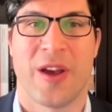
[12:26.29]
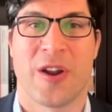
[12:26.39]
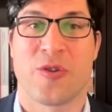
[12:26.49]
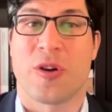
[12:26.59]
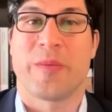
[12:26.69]

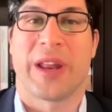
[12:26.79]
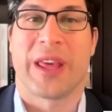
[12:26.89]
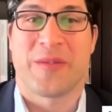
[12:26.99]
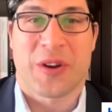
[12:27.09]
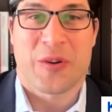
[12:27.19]

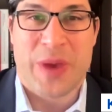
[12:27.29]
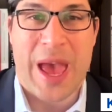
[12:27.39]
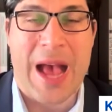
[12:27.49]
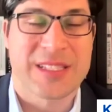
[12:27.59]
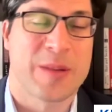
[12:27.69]
normally, we
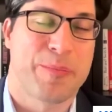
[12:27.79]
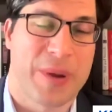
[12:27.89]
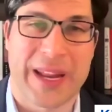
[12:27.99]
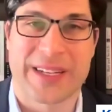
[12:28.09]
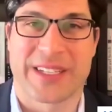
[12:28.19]
ask the
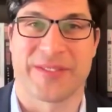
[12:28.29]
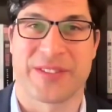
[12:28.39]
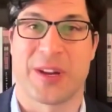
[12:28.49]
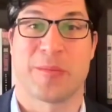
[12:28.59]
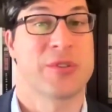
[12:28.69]
plaintiff
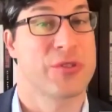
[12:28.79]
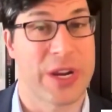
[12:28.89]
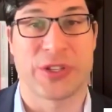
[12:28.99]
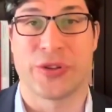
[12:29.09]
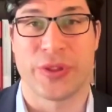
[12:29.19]
to
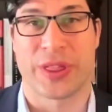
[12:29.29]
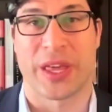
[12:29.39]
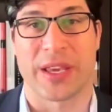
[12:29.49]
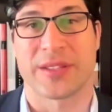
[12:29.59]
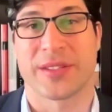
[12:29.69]
demonstrate two
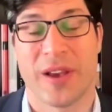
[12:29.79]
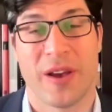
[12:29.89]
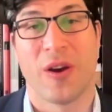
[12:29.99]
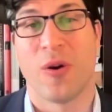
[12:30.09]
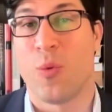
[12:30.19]
things.
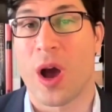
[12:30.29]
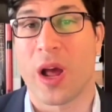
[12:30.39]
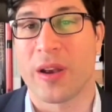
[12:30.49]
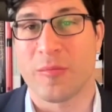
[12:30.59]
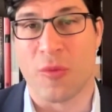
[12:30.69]

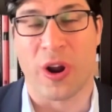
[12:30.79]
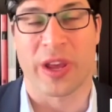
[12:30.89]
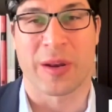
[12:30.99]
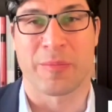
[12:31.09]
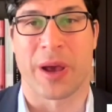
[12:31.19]
One,
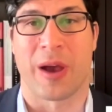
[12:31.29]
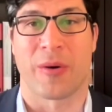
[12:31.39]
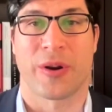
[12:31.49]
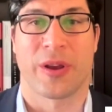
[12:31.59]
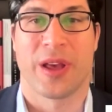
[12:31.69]
market
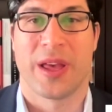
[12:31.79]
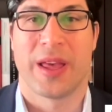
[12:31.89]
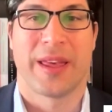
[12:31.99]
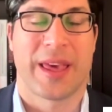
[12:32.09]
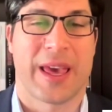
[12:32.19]
power,
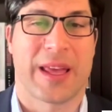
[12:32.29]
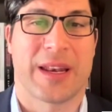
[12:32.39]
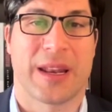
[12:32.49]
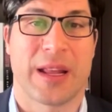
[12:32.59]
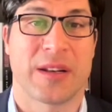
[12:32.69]

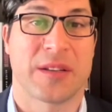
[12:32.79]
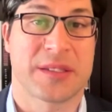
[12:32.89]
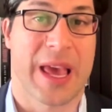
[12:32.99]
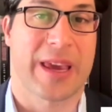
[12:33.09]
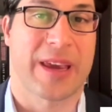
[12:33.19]
and
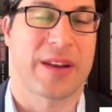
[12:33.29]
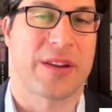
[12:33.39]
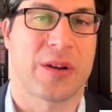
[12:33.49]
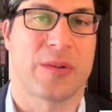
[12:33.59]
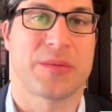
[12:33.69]

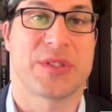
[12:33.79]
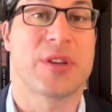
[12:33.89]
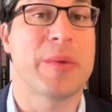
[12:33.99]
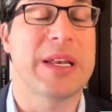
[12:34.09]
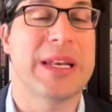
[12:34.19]
second,
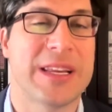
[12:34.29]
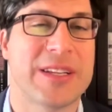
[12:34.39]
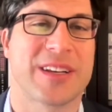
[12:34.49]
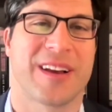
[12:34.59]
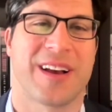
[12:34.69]
some
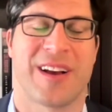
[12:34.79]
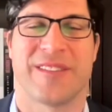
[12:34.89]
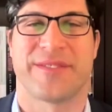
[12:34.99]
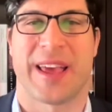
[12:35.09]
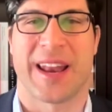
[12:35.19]
indicia
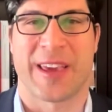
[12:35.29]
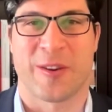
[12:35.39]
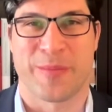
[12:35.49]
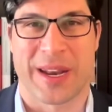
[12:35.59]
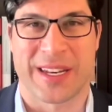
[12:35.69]
of
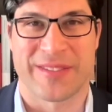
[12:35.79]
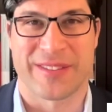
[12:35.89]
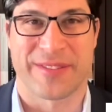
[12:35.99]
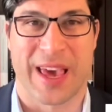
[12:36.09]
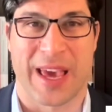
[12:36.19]
anti-competitive
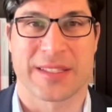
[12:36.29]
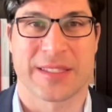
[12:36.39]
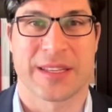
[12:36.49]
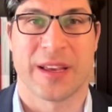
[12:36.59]
effects.